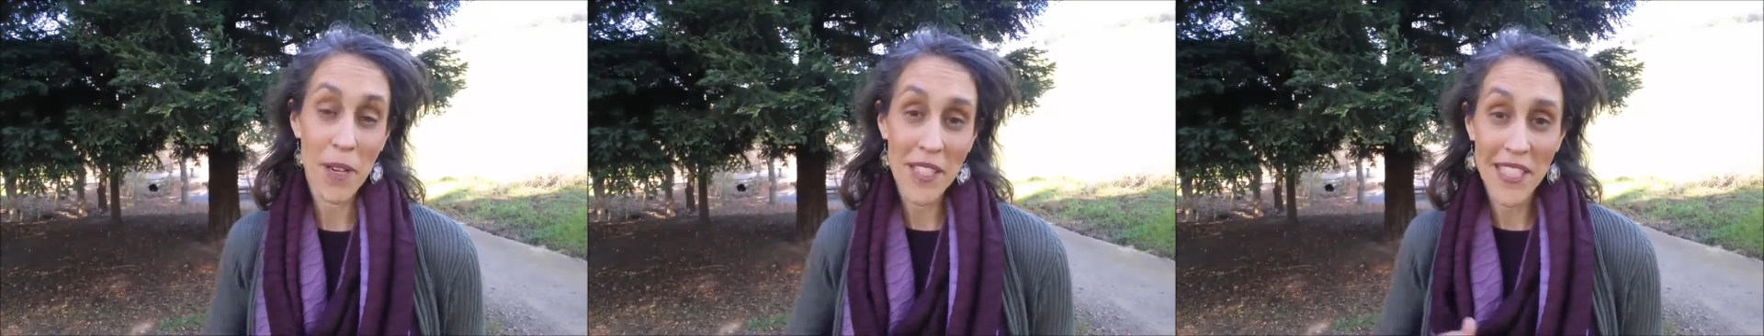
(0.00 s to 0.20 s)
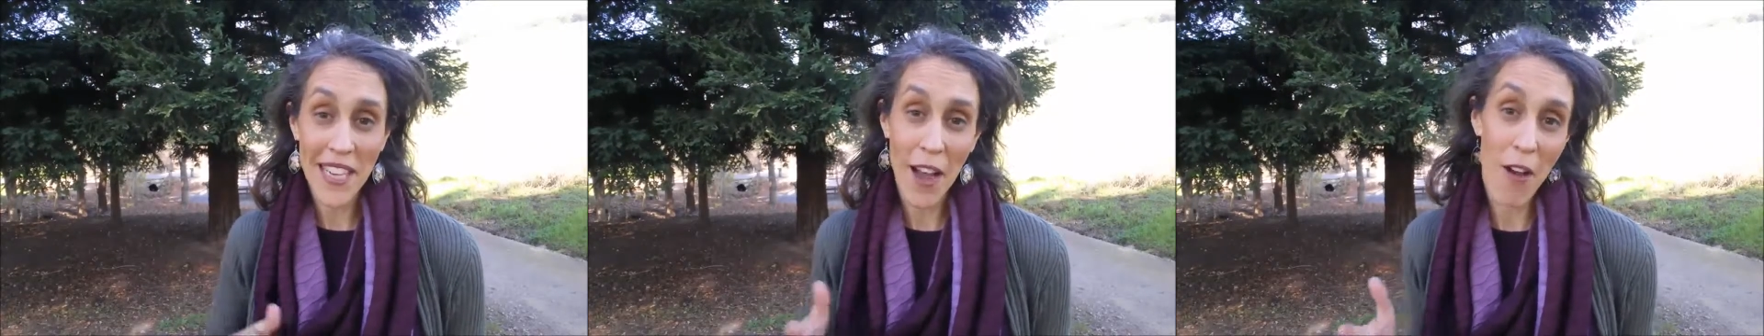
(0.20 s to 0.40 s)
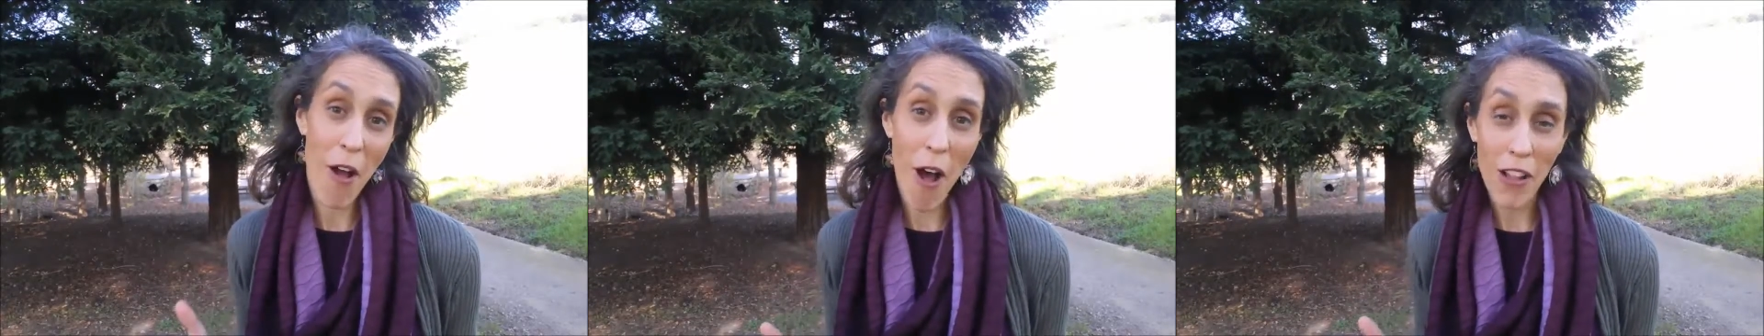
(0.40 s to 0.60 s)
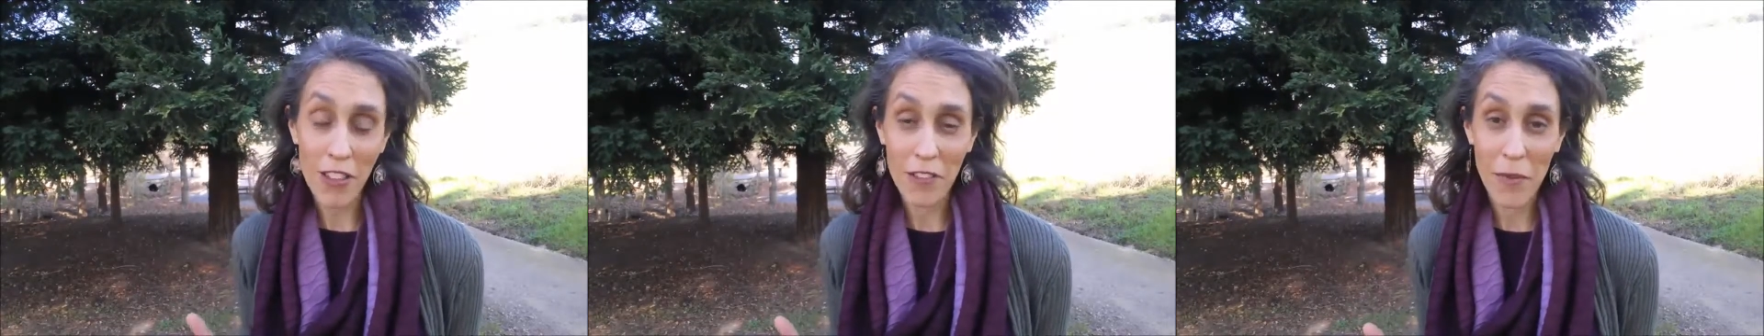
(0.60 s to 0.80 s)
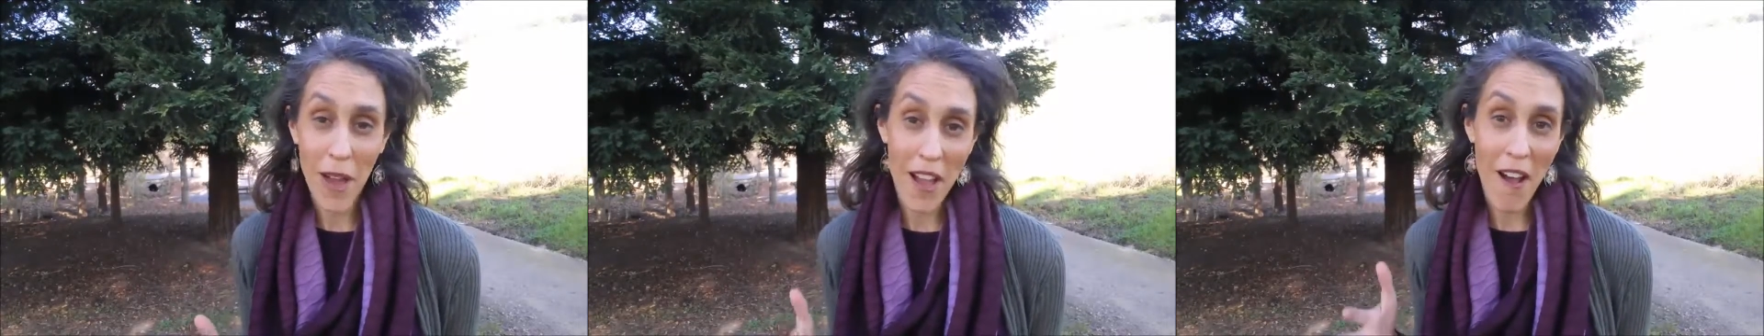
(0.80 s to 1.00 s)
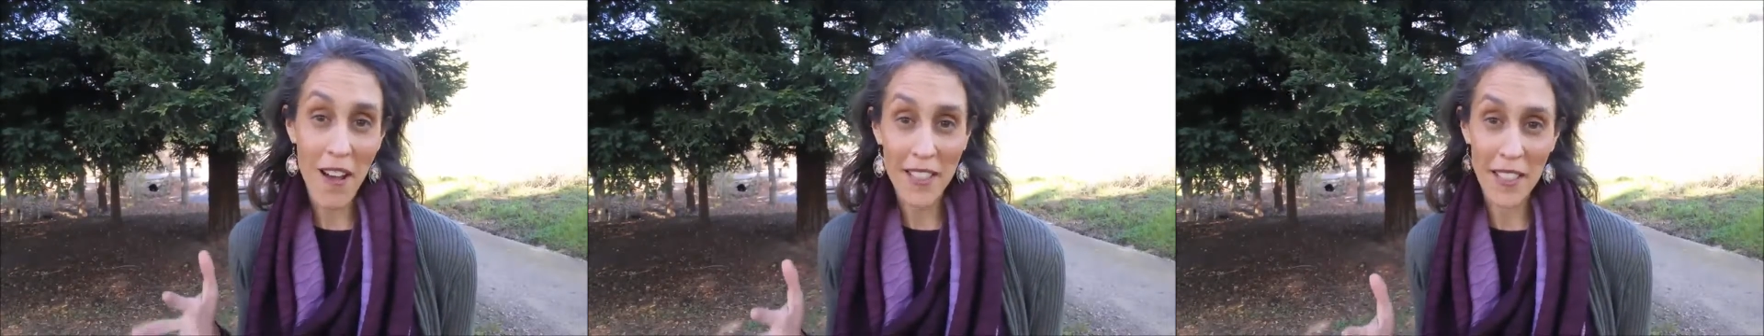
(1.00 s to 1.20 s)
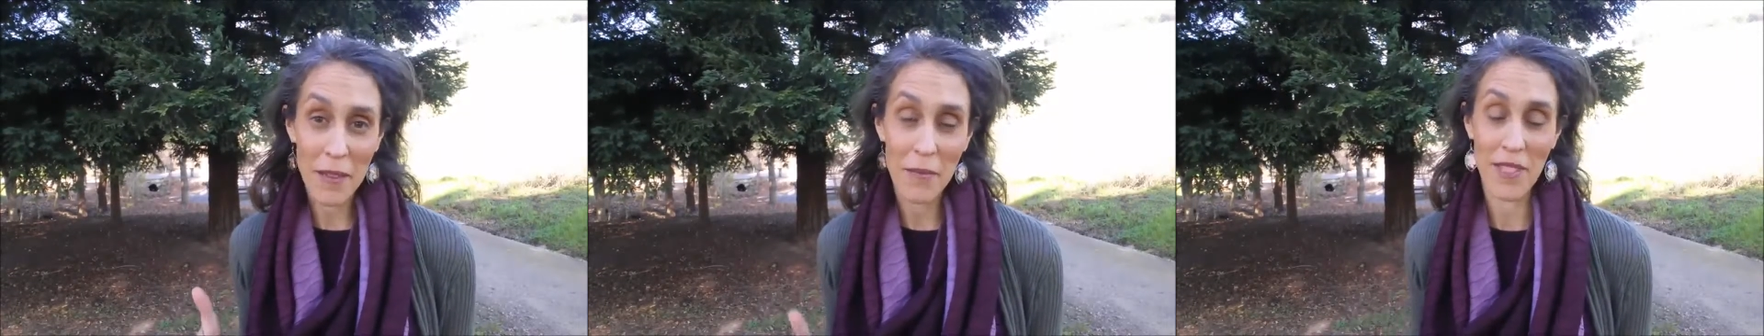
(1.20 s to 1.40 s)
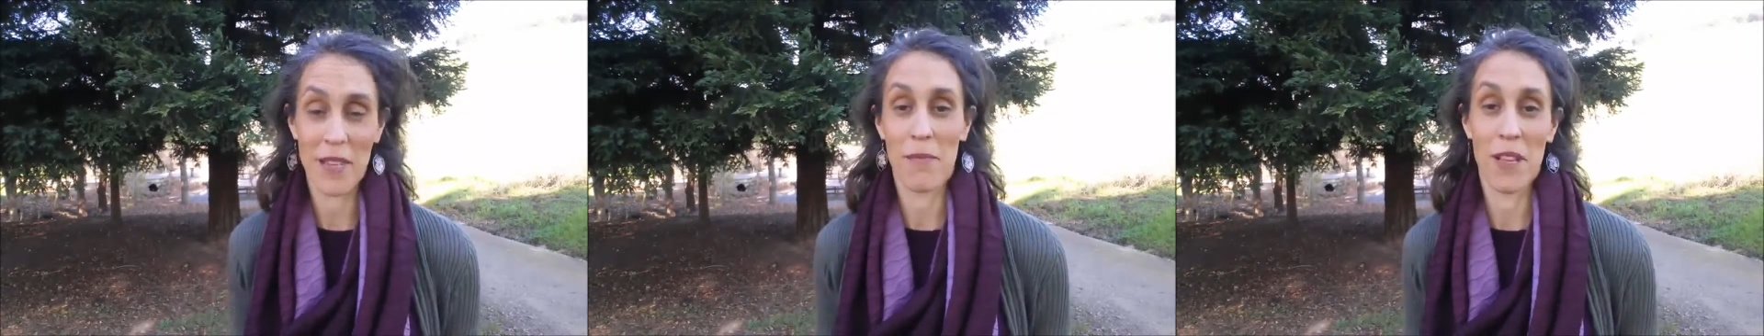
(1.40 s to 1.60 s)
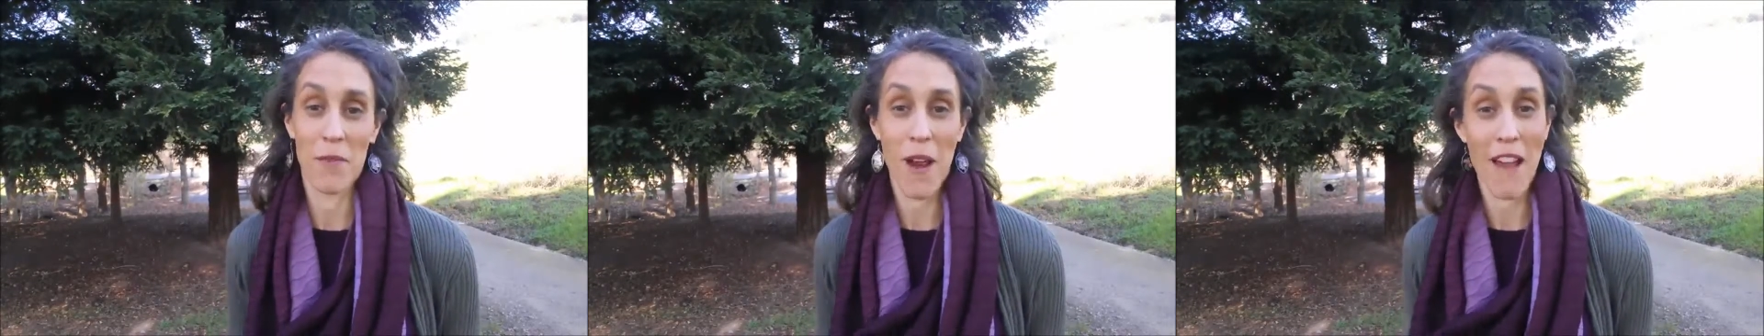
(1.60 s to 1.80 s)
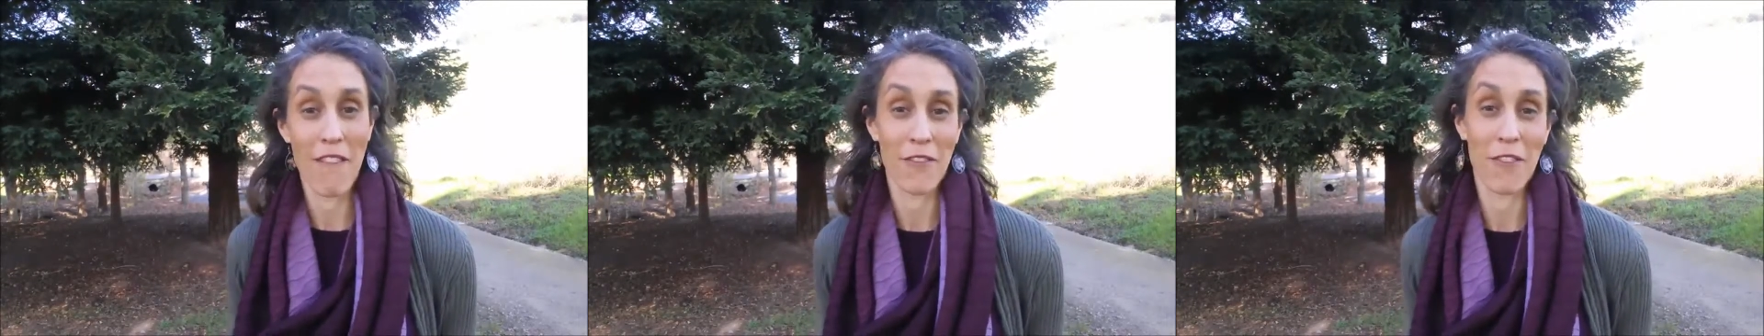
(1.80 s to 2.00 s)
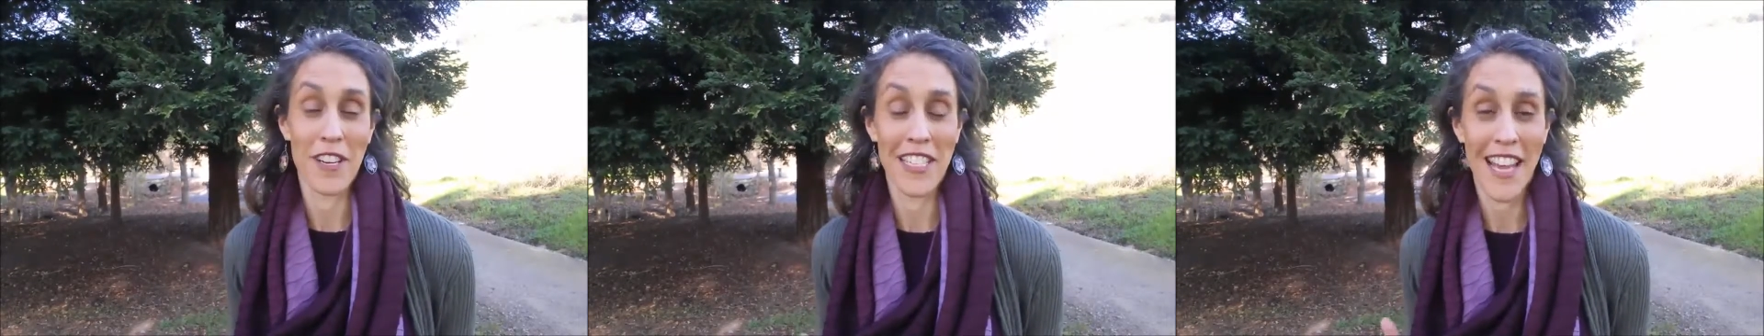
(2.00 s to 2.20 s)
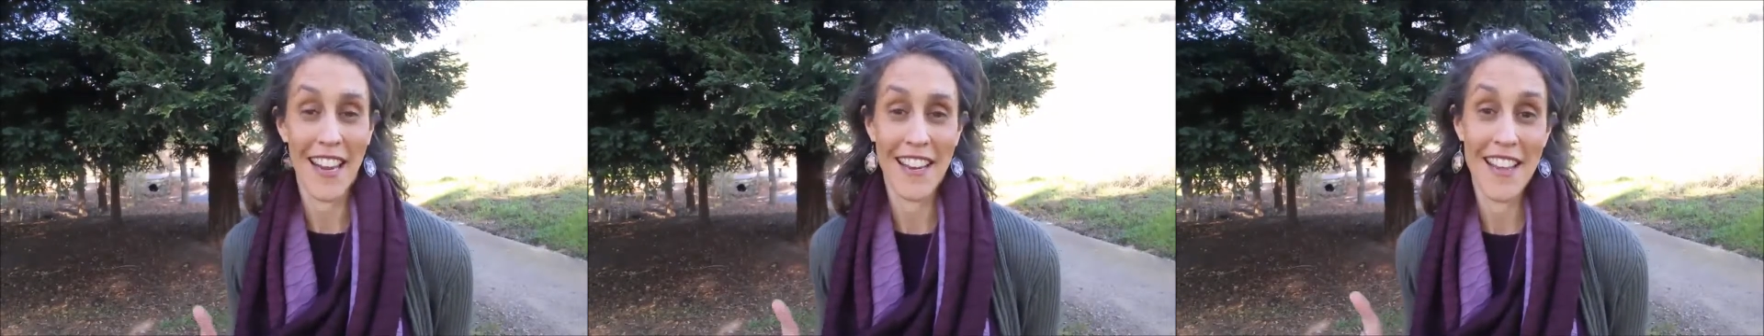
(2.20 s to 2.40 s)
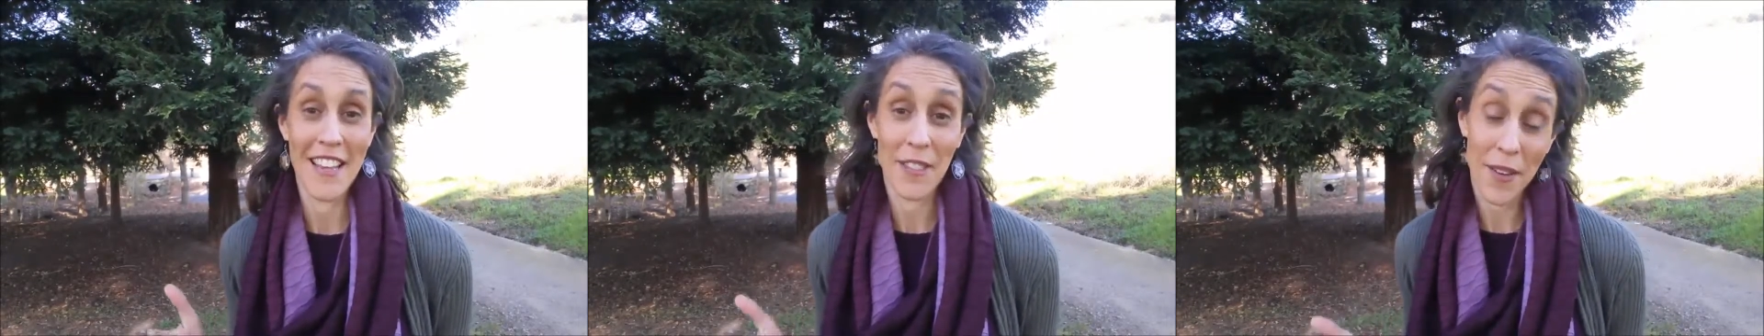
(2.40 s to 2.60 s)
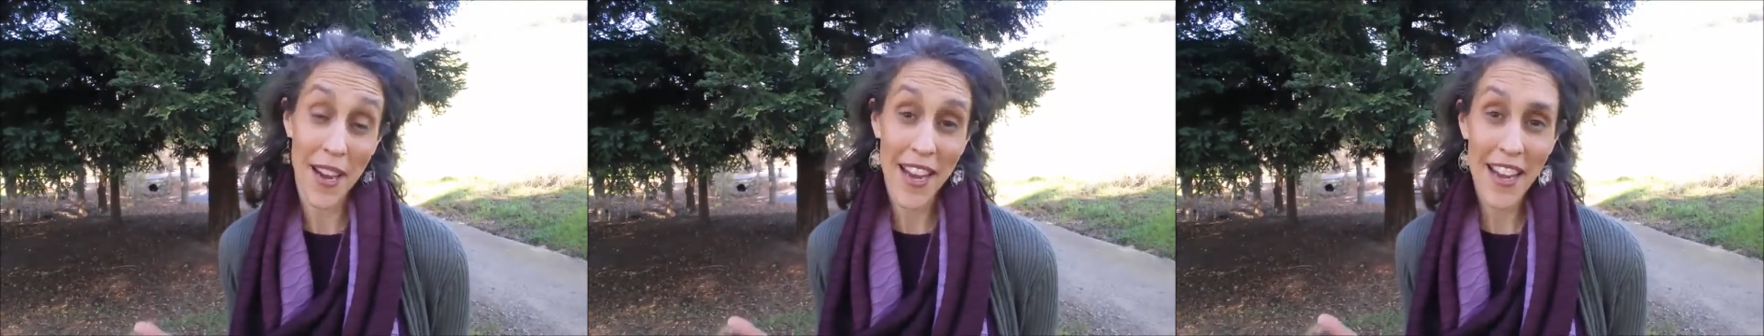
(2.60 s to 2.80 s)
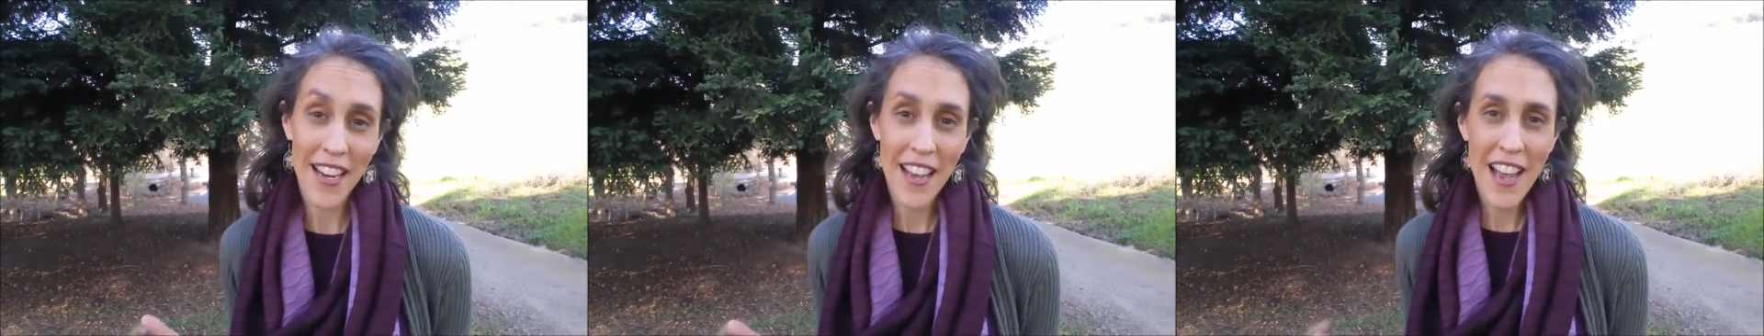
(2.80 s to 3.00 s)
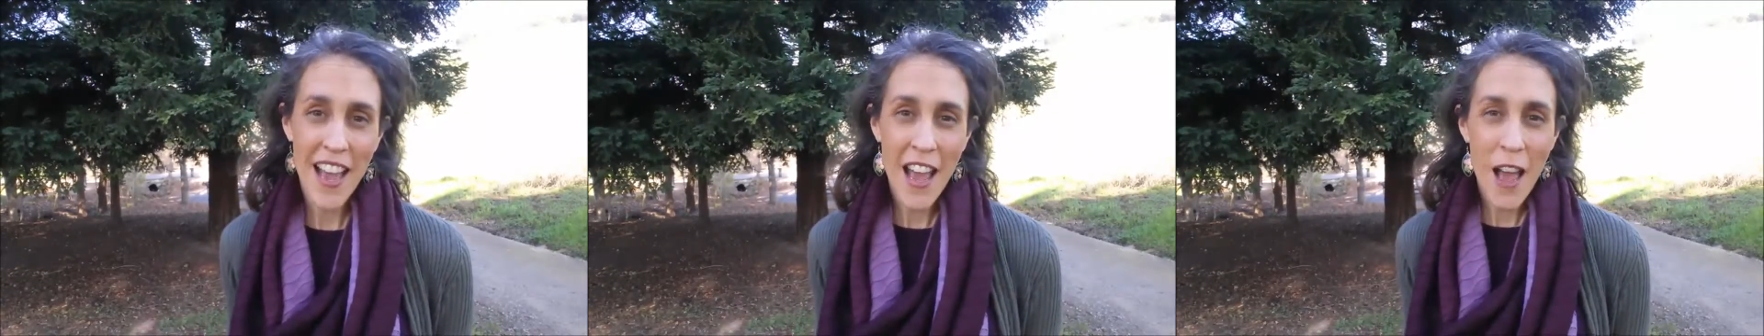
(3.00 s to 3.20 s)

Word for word: bust out all of my awesome sibling rivalry techniques, right?